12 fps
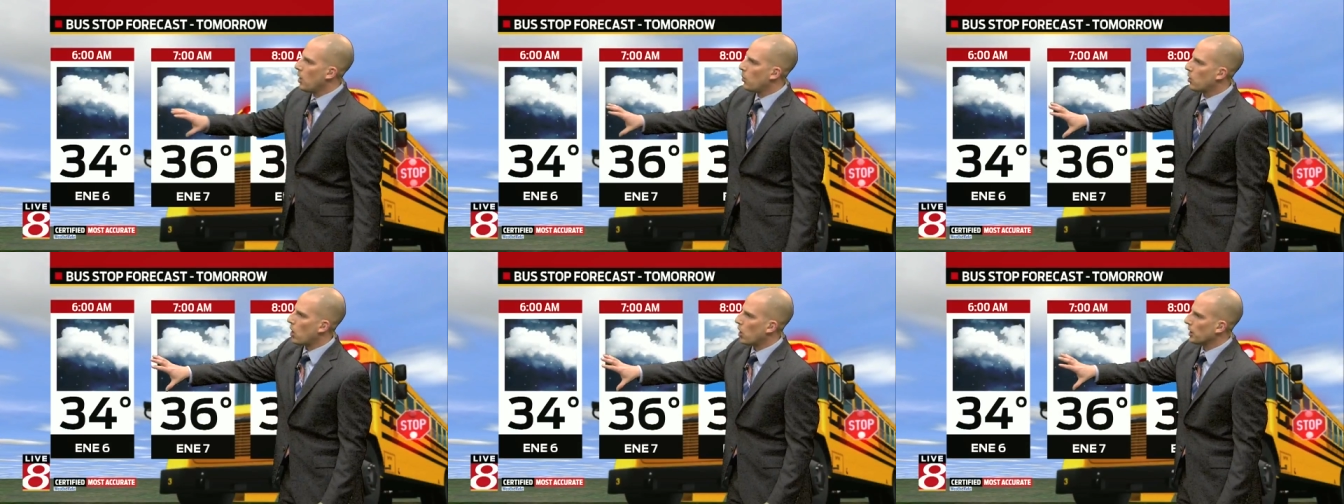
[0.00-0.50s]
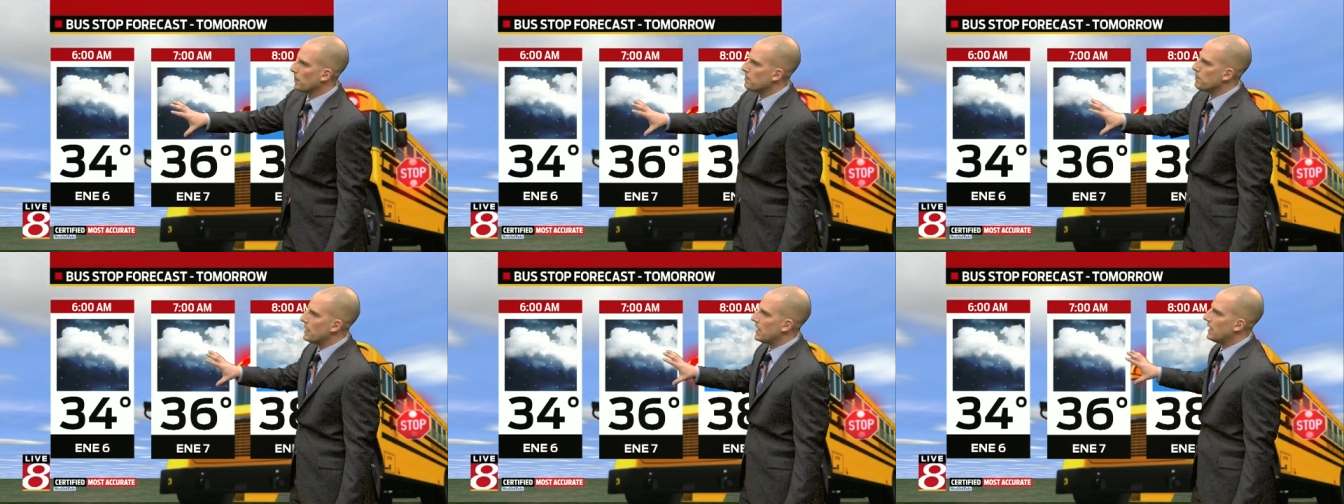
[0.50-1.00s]
We'll call it
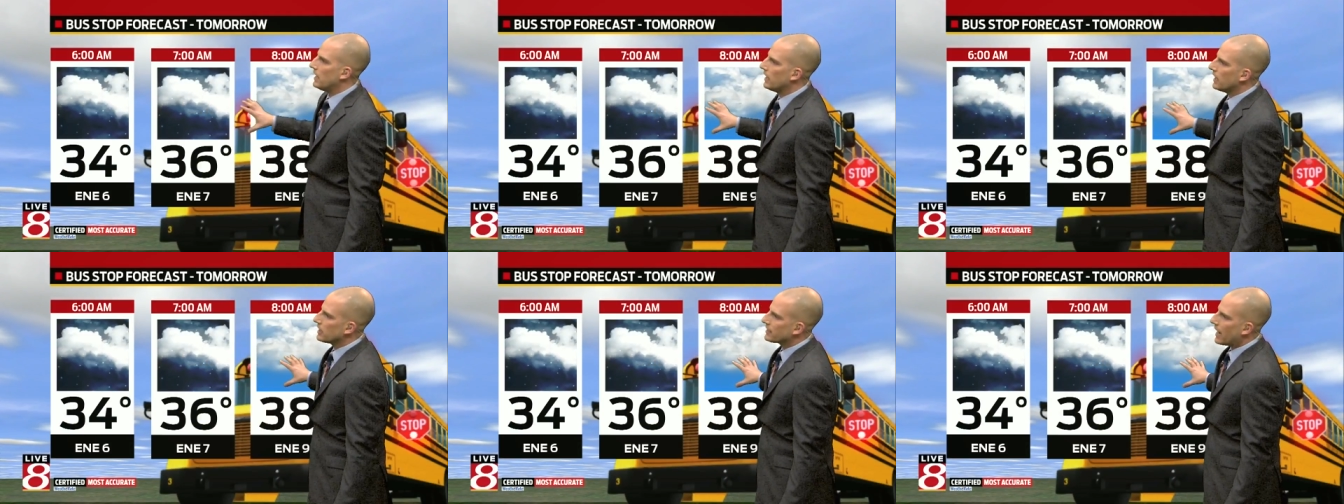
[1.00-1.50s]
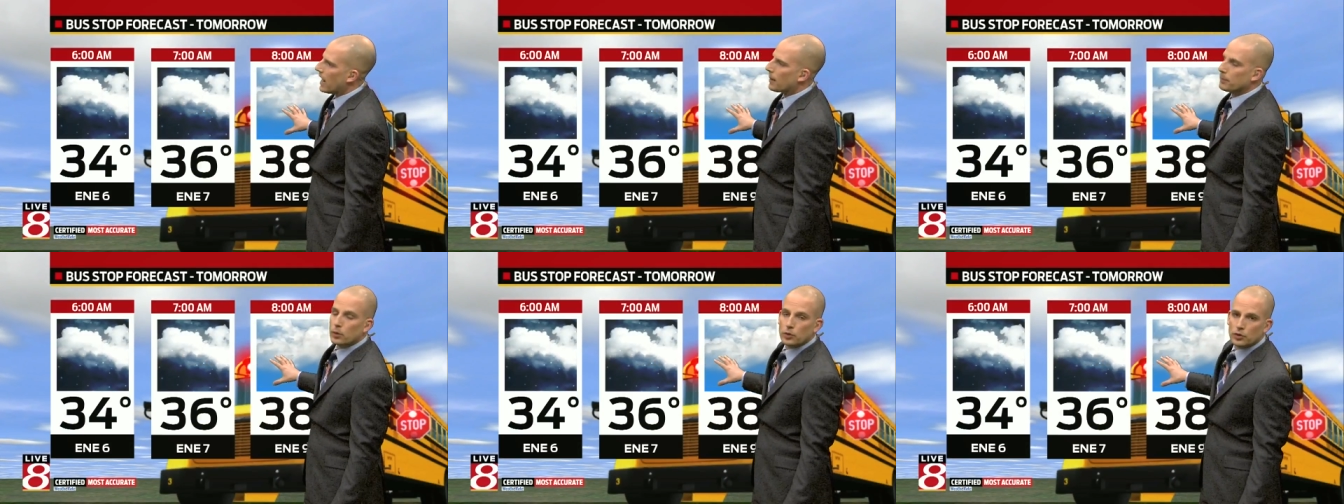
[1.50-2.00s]
mid to
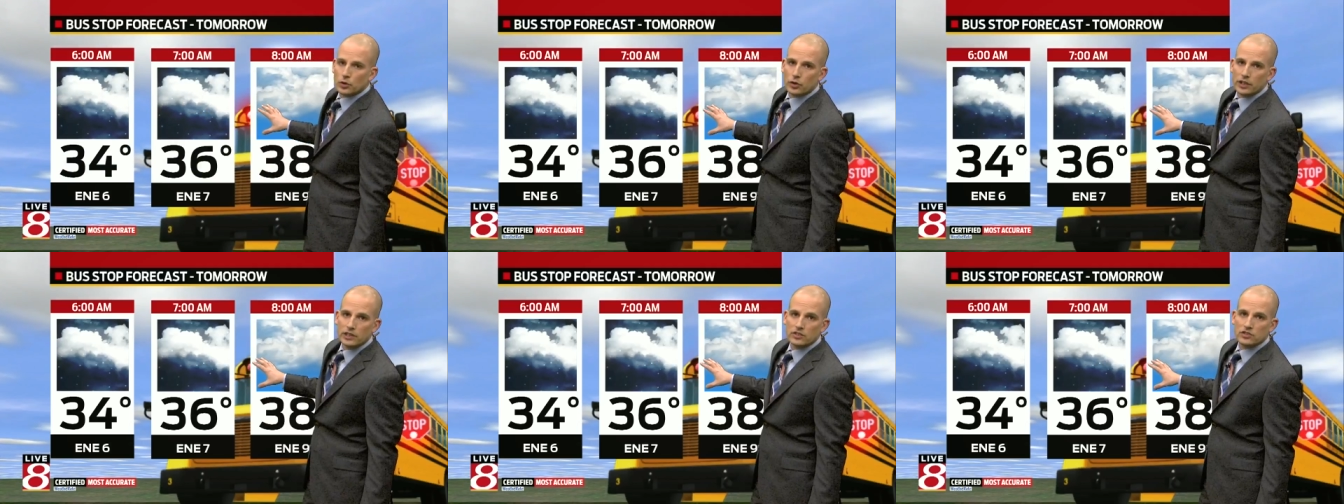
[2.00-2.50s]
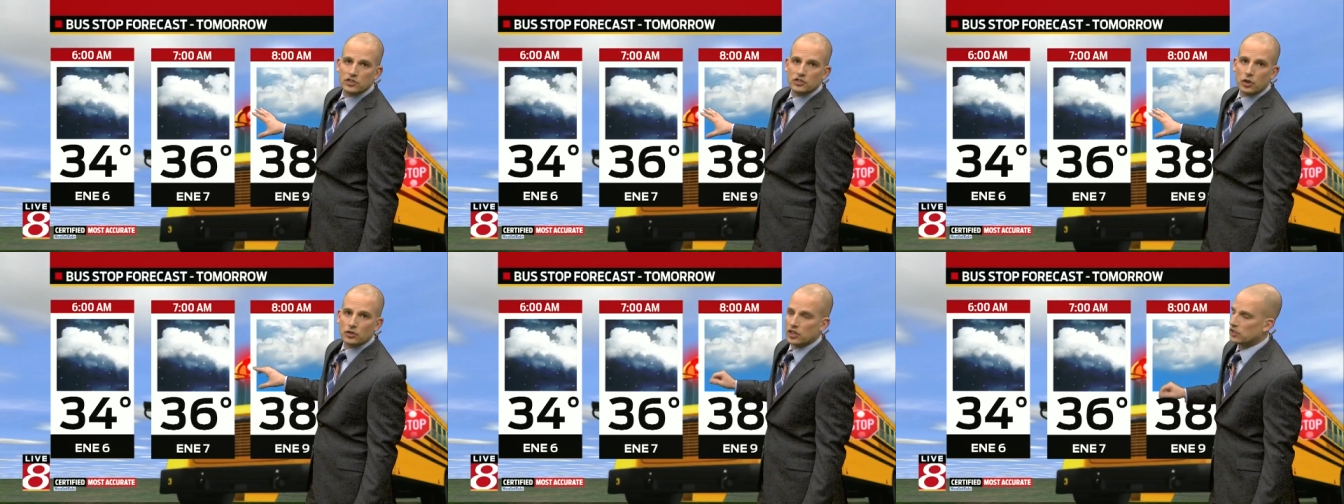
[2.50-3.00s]
upper 30s to
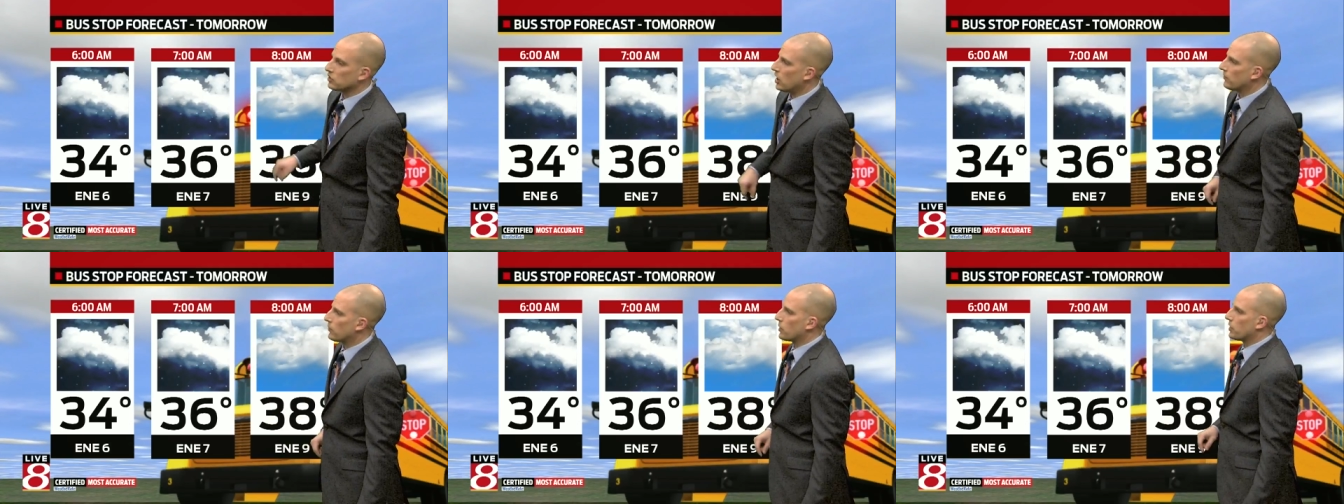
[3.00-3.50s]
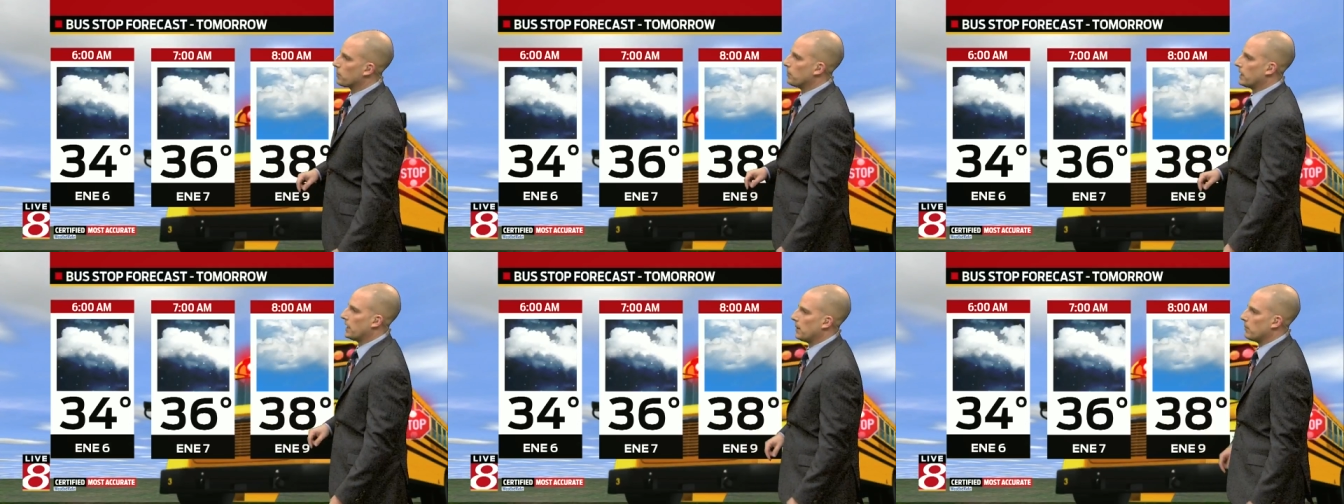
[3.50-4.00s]
start things off for your
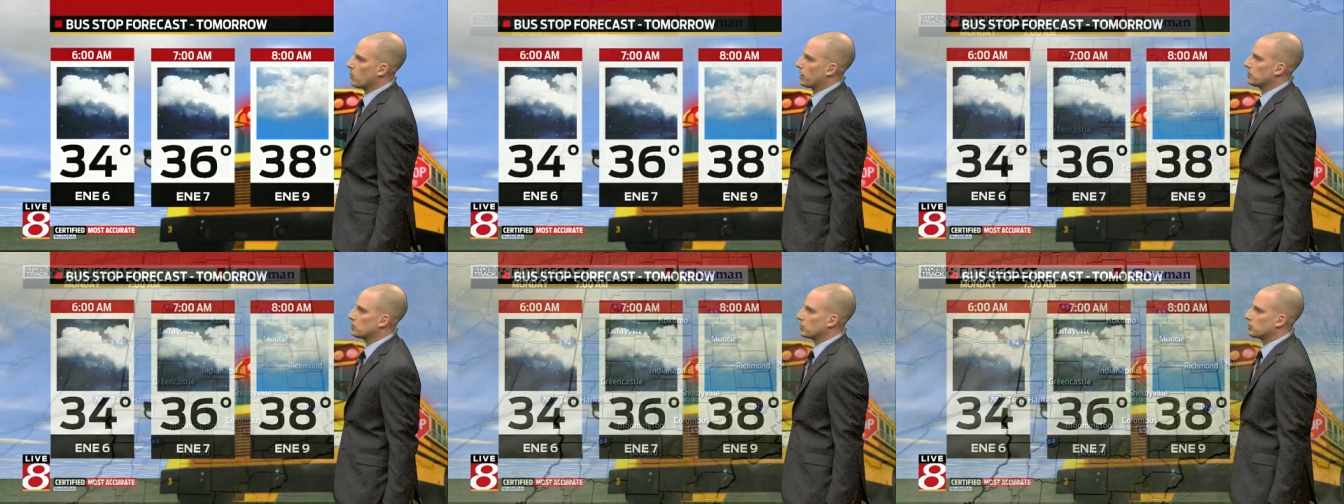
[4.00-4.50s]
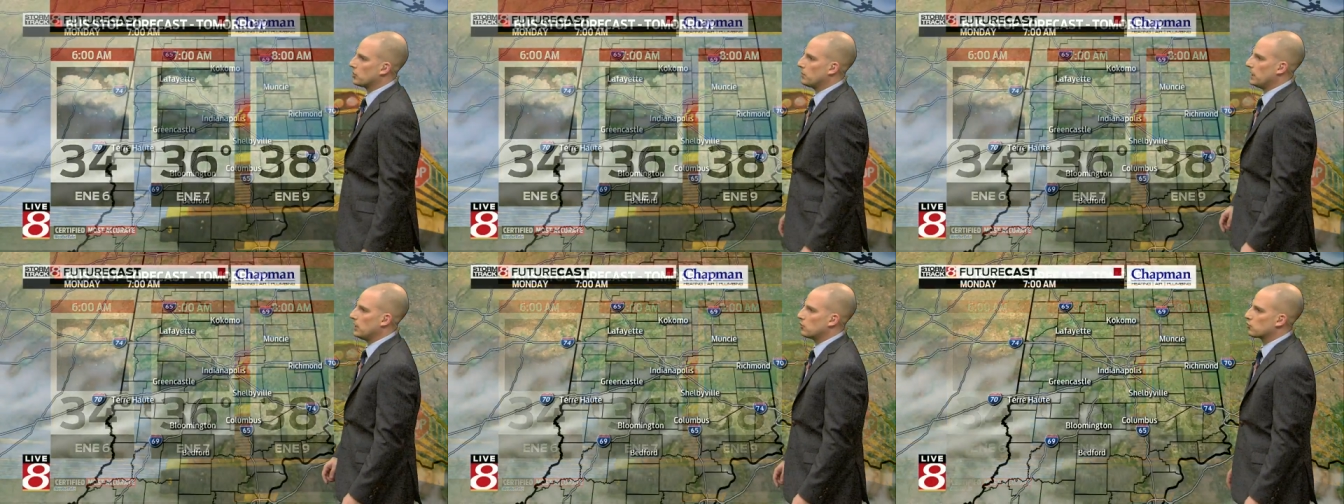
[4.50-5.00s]
Monday morning, so it should
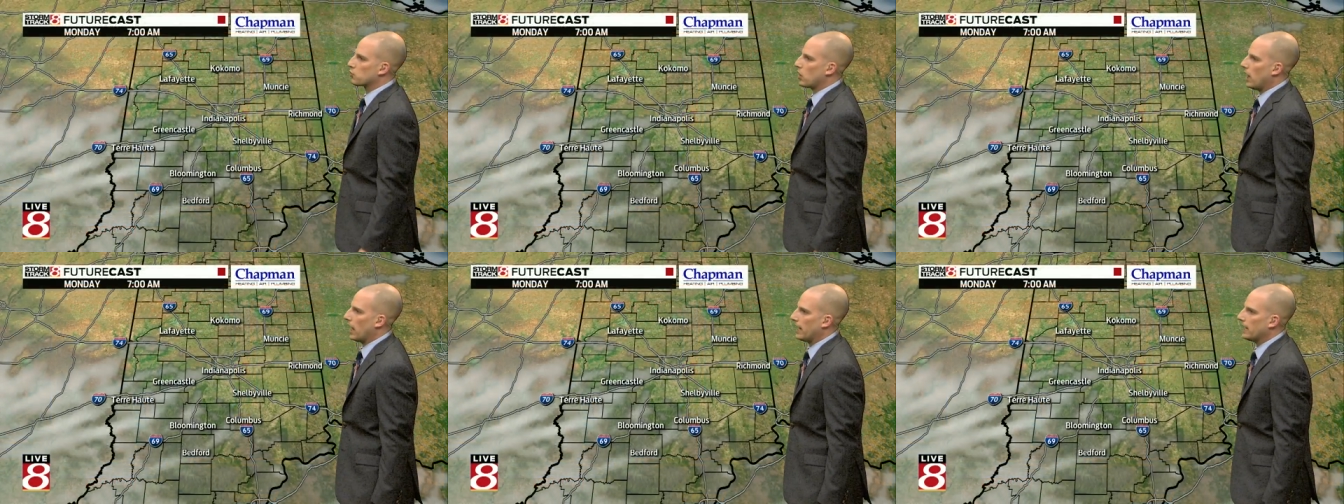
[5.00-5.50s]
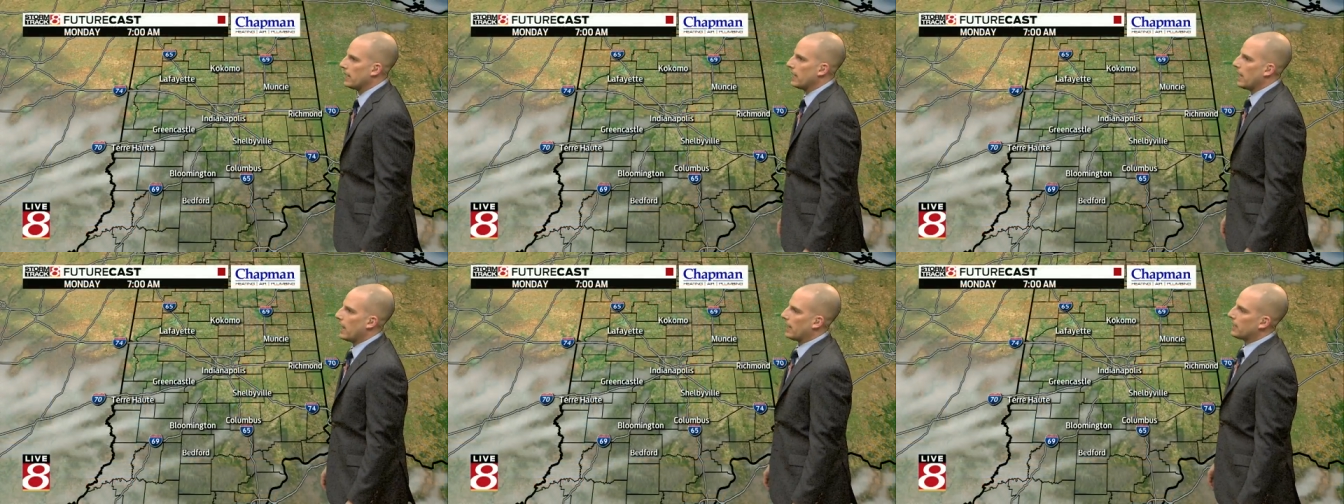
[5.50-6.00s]
be dry.
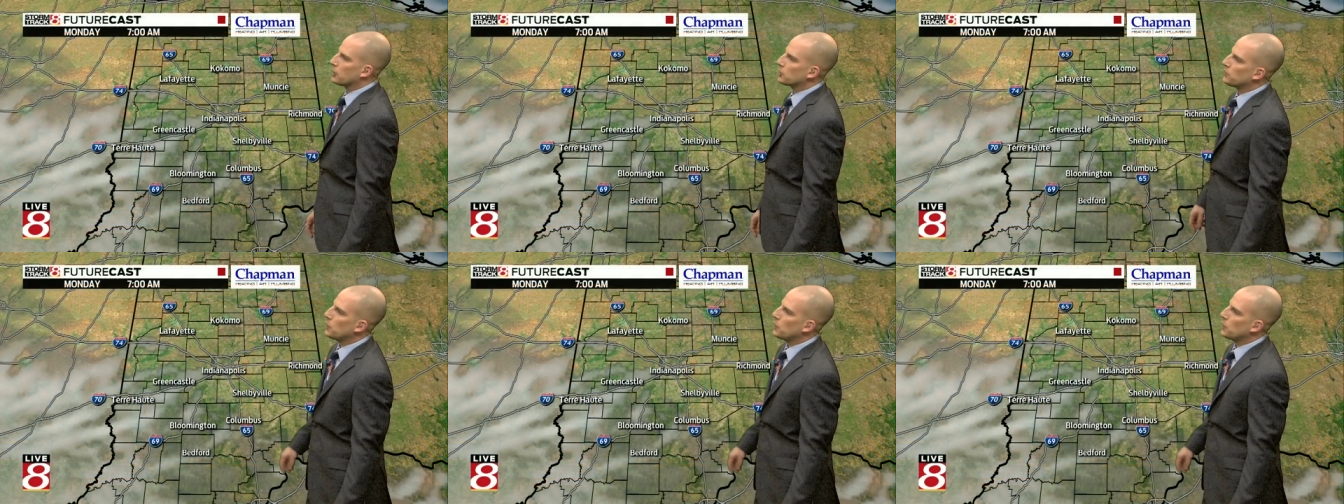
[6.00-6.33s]
Uh, here's